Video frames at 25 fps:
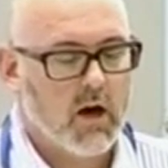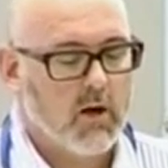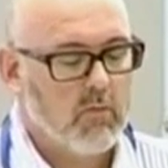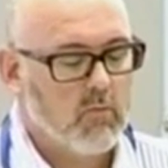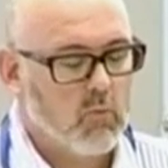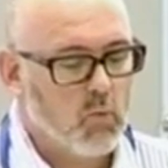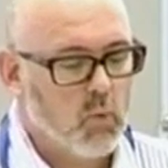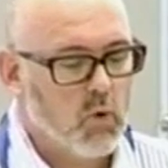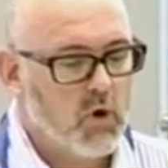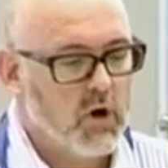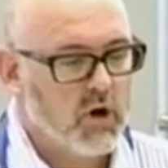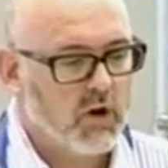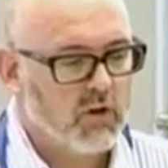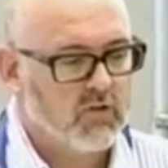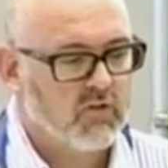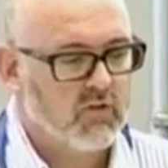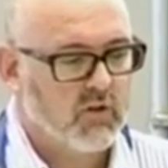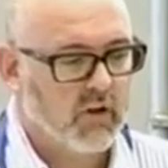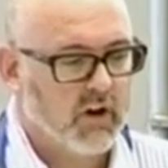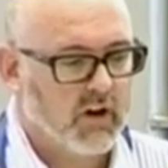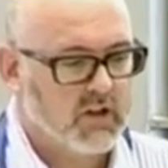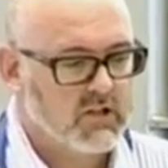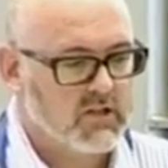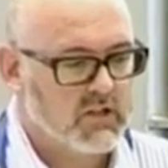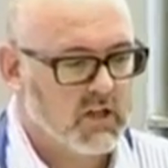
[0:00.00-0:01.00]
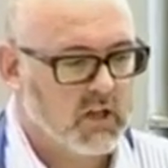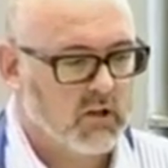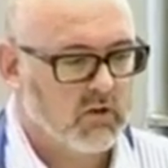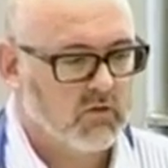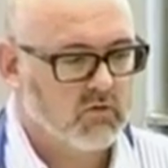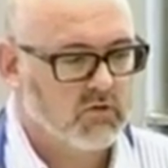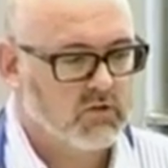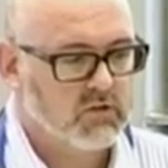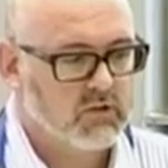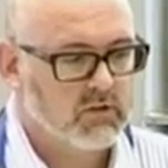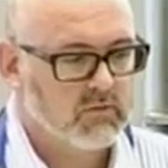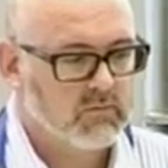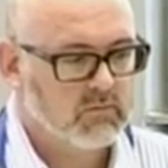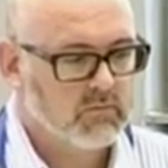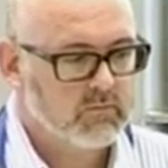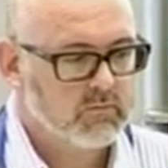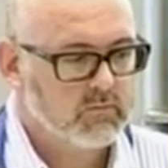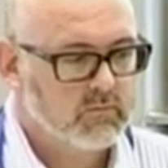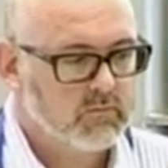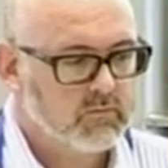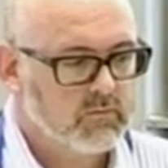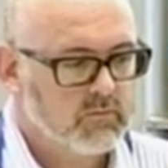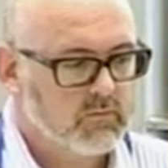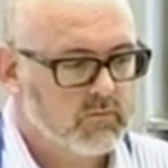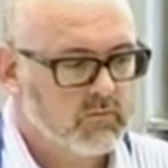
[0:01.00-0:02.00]
work for ourselves.
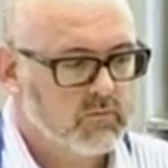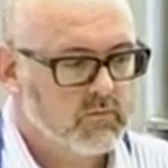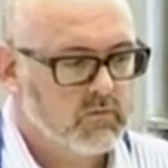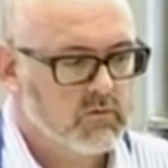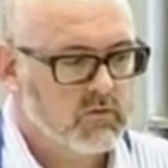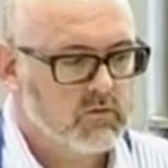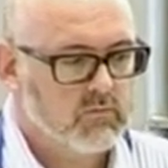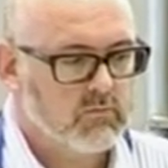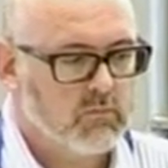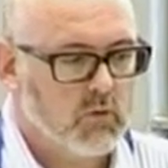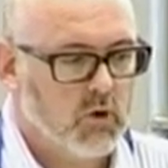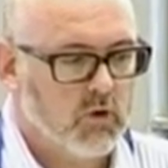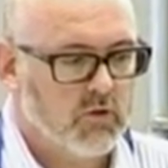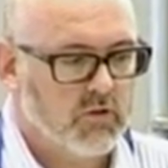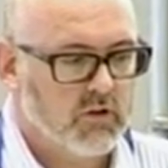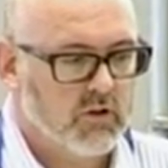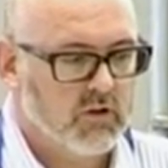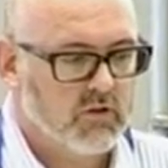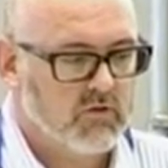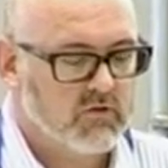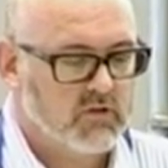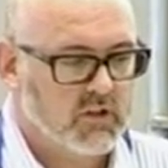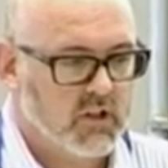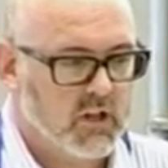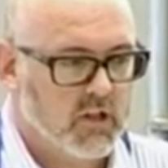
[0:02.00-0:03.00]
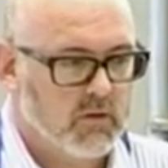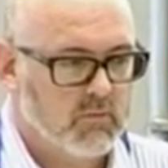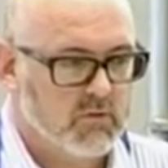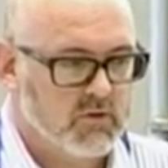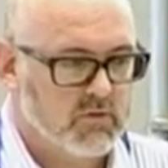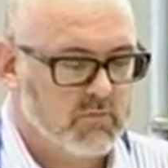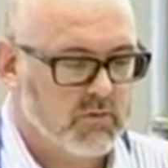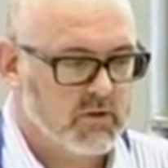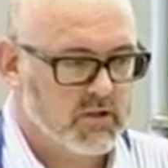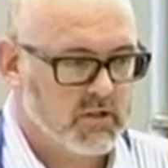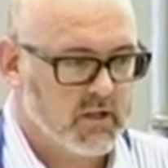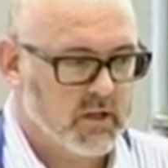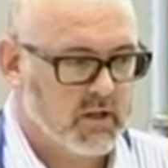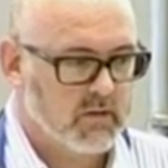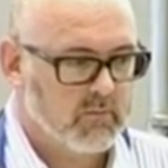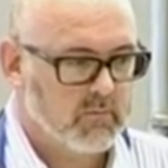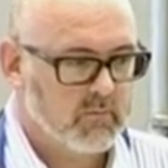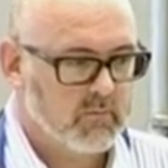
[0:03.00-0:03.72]
More than enough to keep us busy.